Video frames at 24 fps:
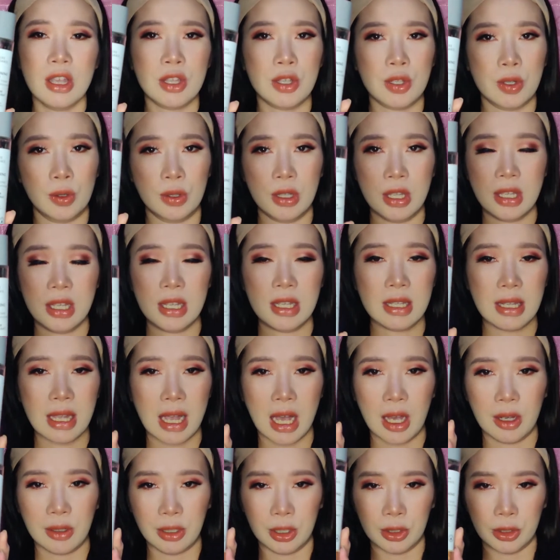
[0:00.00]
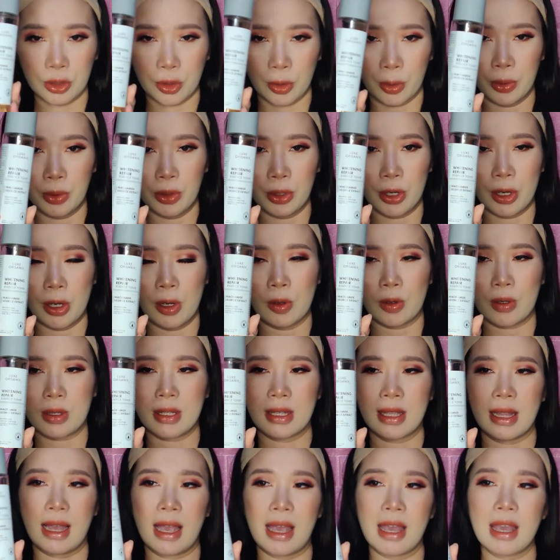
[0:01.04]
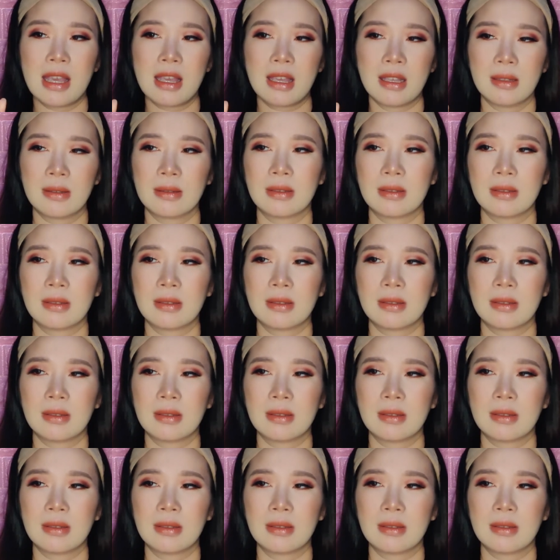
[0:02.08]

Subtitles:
So this is how the toner looks like.